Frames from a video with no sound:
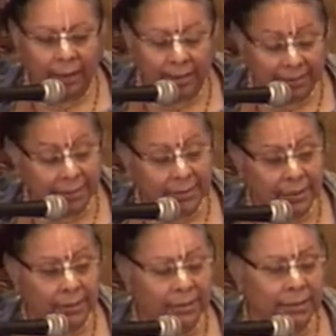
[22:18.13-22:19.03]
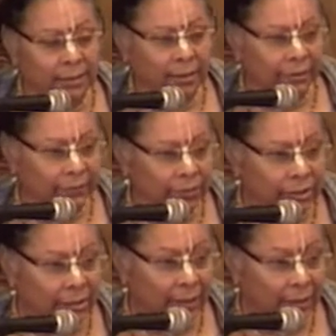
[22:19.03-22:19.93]
assisting us in our
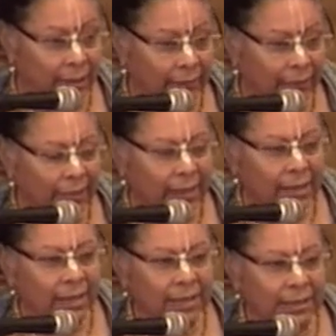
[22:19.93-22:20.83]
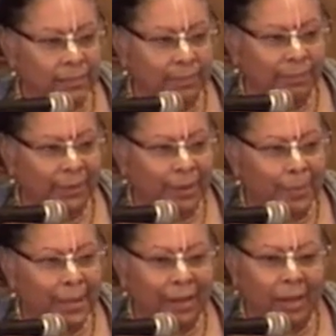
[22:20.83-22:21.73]
devotional life is
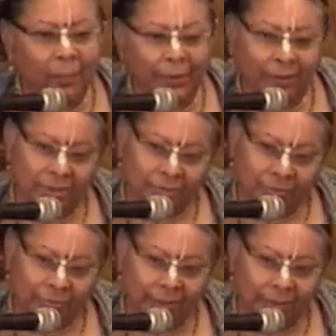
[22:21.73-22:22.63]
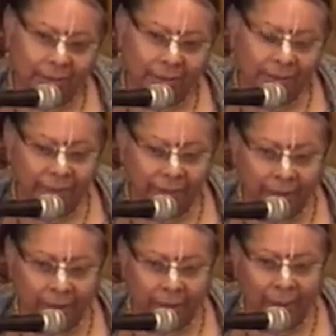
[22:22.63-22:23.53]
by helping us to really
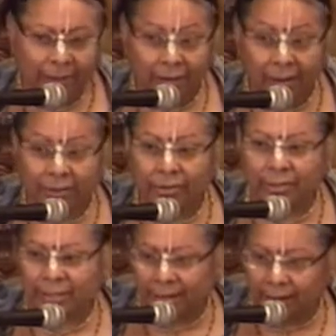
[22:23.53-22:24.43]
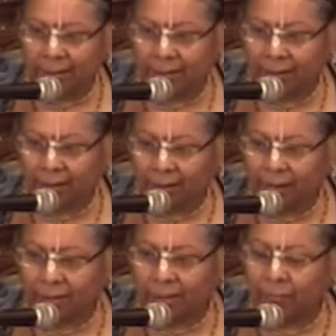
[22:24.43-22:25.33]
develop an understanding
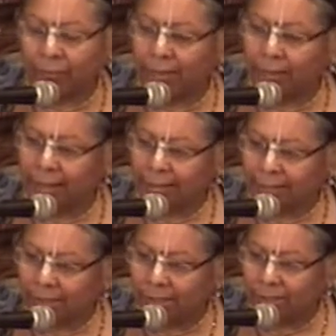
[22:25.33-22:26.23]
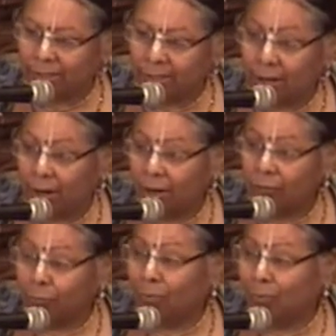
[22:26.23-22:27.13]
and some realizations of
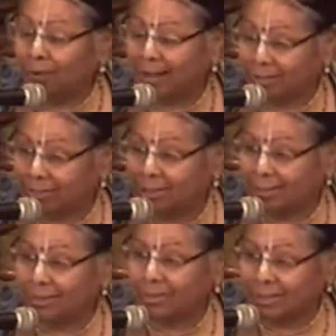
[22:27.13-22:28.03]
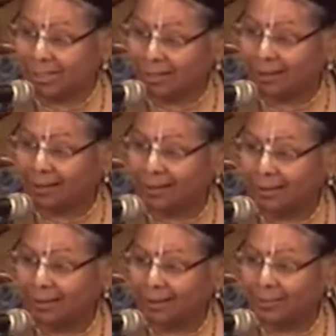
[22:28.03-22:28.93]
who actually is Krishna.
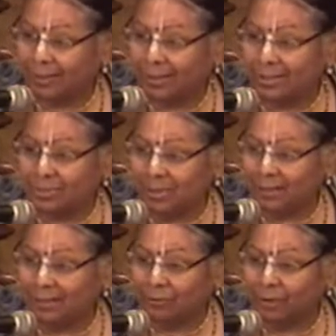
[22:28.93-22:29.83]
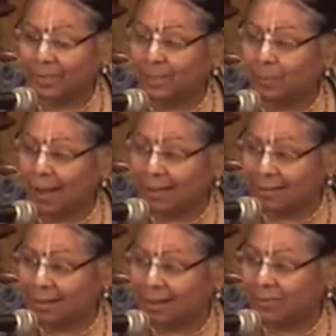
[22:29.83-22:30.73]
Because from these
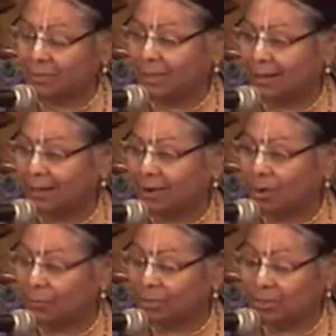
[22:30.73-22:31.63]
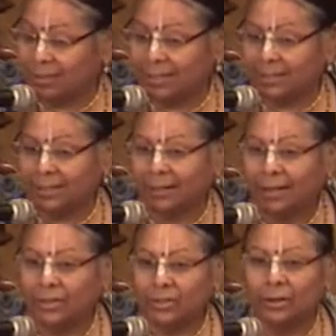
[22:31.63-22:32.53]
pastimes, we get an opportunity
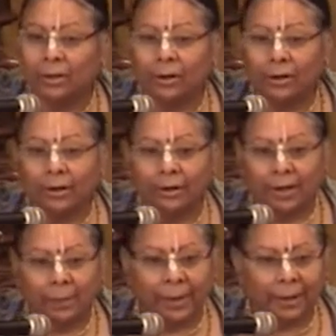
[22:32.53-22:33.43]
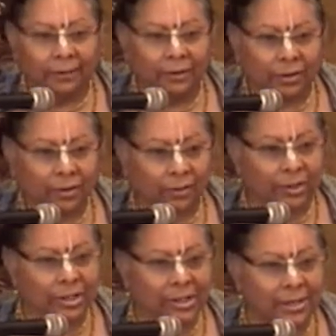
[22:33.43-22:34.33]
to learn about
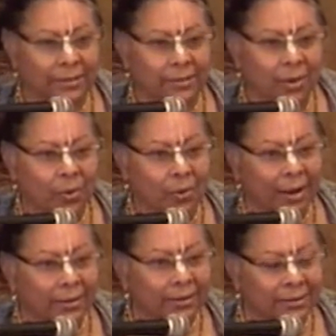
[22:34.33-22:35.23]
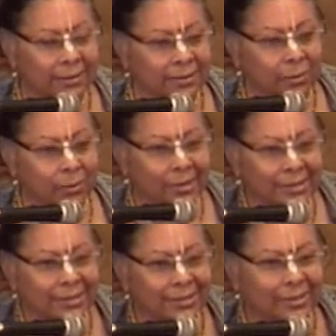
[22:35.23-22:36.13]
Krishna's qualities. Who
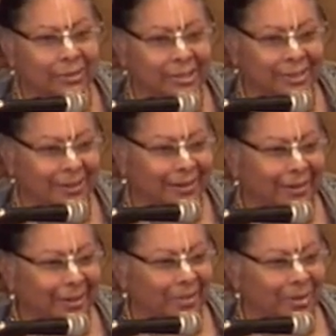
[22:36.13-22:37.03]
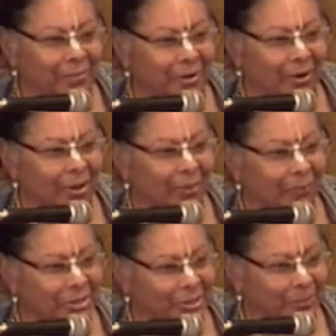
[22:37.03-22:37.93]
is this Krishna that we're all
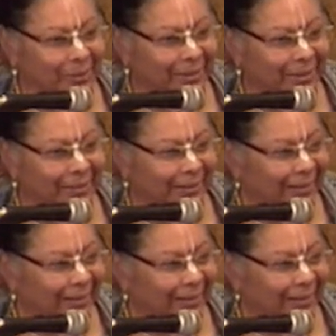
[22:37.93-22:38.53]
worshiping?